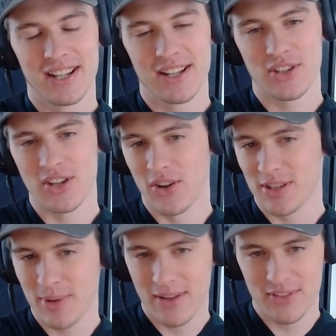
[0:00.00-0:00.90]
She
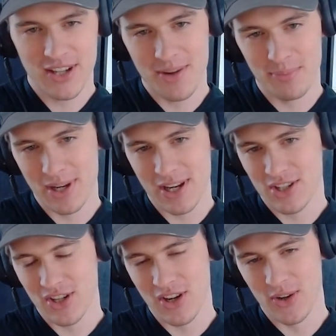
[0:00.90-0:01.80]
knows that we have this company.
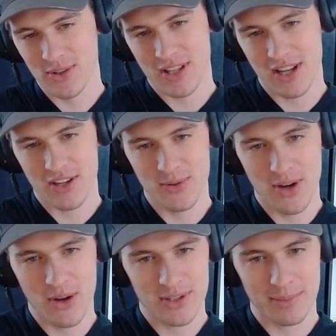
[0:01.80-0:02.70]
She knows that you
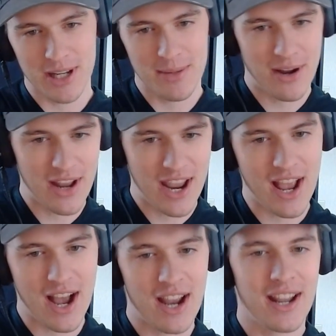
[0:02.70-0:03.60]
know something about
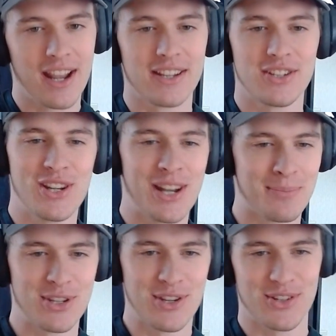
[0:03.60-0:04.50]
AI, and she
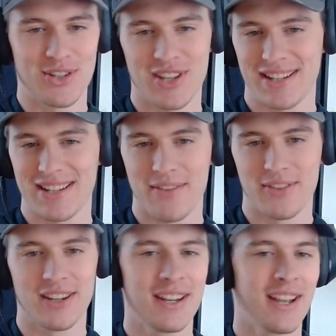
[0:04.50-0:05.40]
comes to you and she's like,
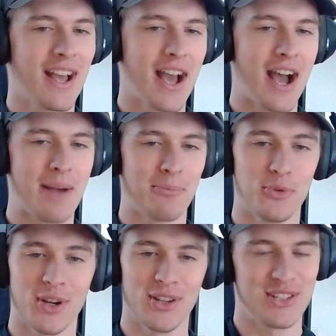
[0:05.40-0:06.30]
Devon, I'm
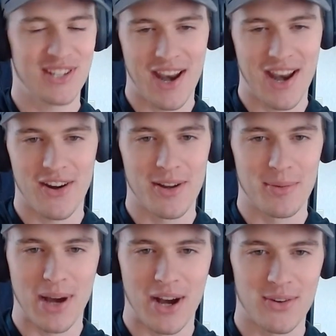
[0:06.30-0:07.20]
really scared
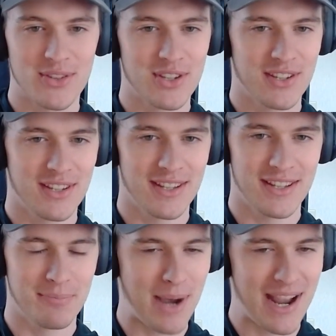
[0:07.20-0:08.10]
about
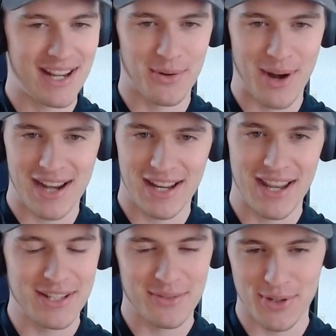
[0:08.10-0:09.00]
my
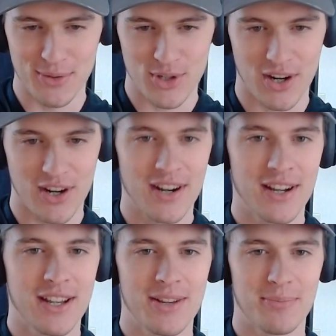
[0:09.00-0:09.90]
grandkids' future
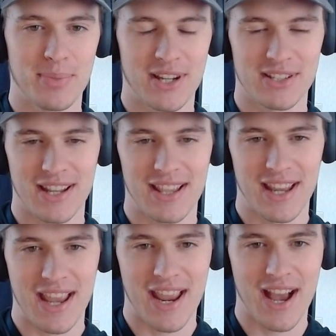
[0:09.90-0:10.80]
because I
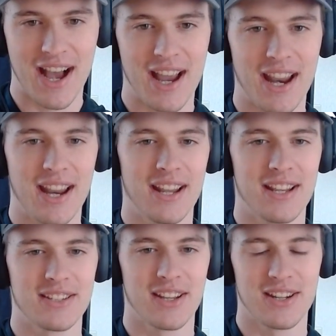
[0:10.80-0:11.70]
think AI
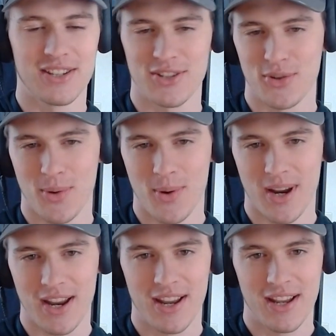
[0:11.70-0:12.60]
is going to
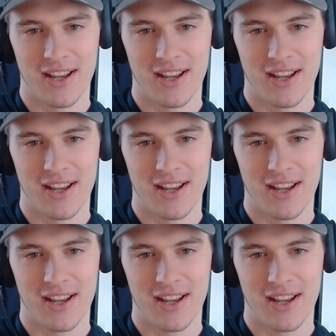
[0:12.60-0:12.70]
destroy